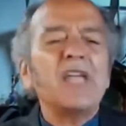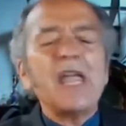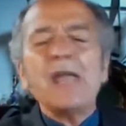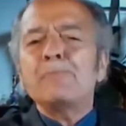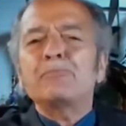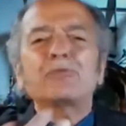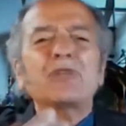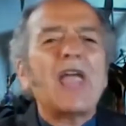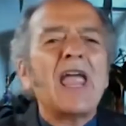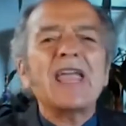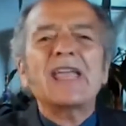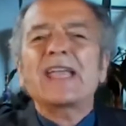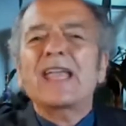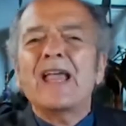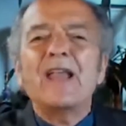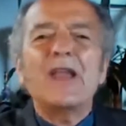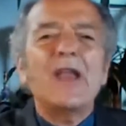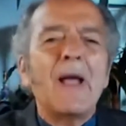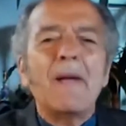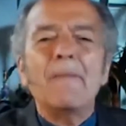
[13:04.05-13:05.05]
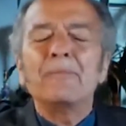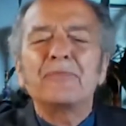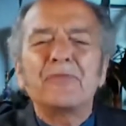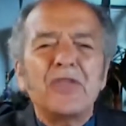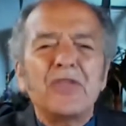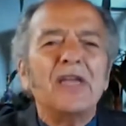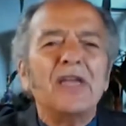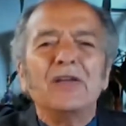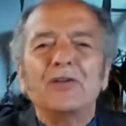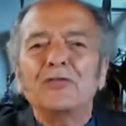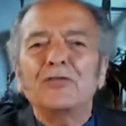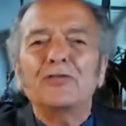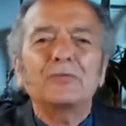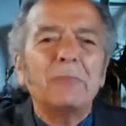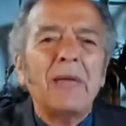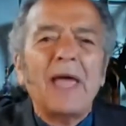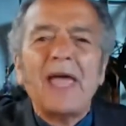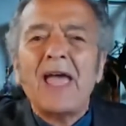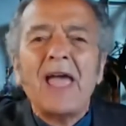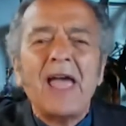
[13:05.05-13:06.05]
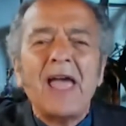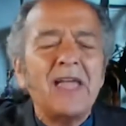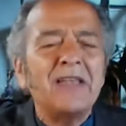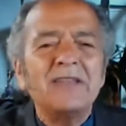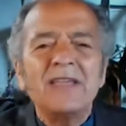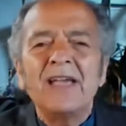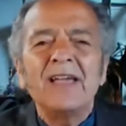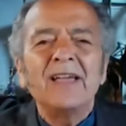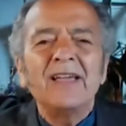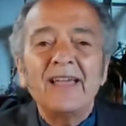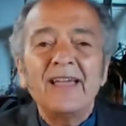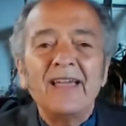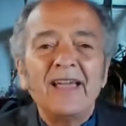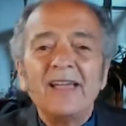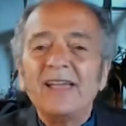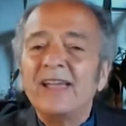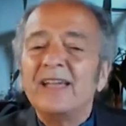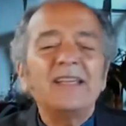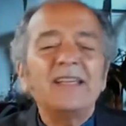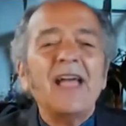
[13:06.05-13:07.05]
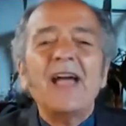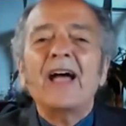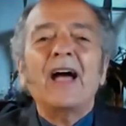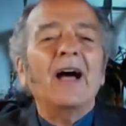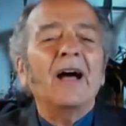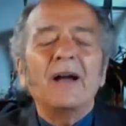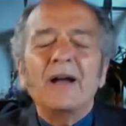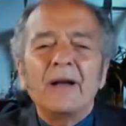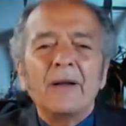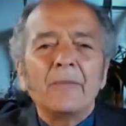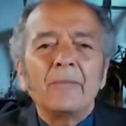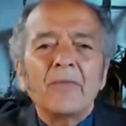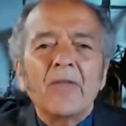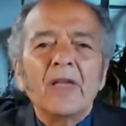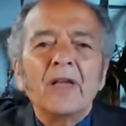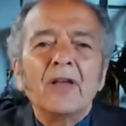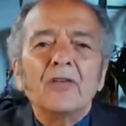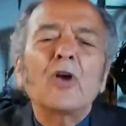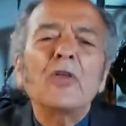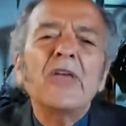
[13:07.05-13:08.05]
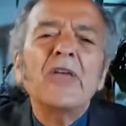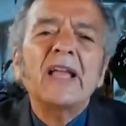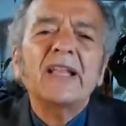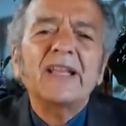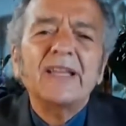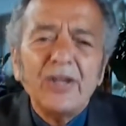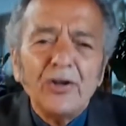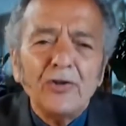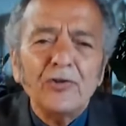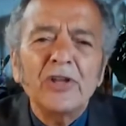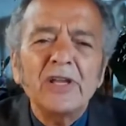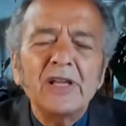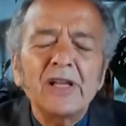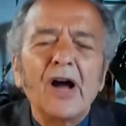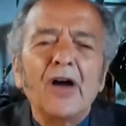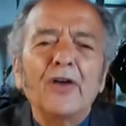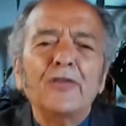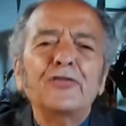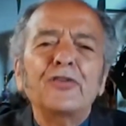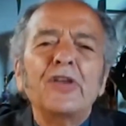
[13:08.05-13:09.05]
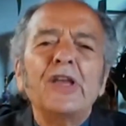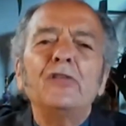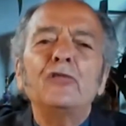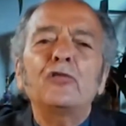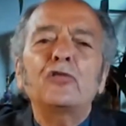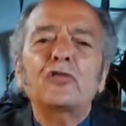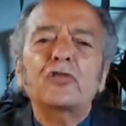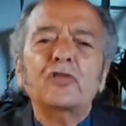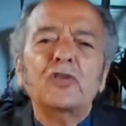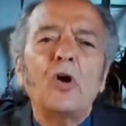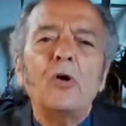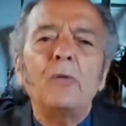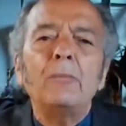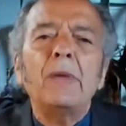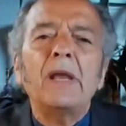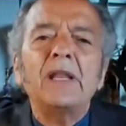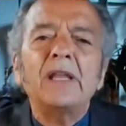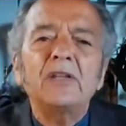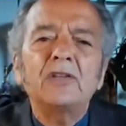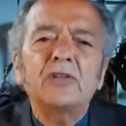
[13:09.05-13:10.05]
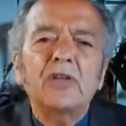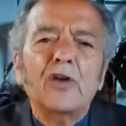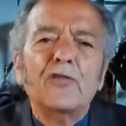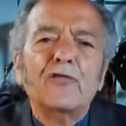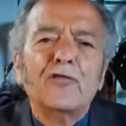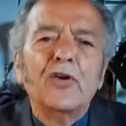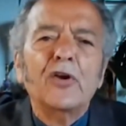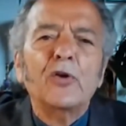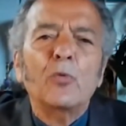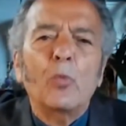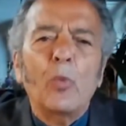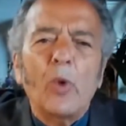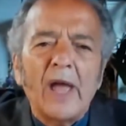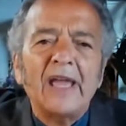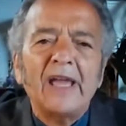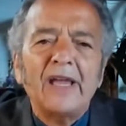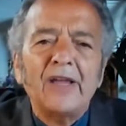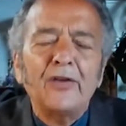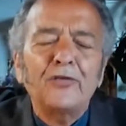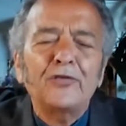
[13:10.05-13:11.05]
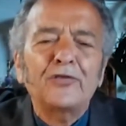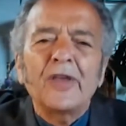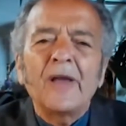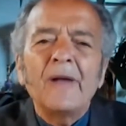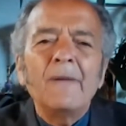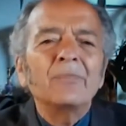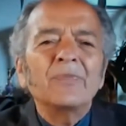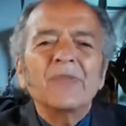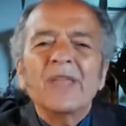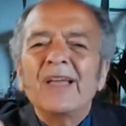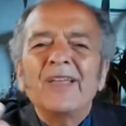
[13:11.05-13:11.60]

Keep taking them things, man. Yeah. So they're killing us in so many different ways.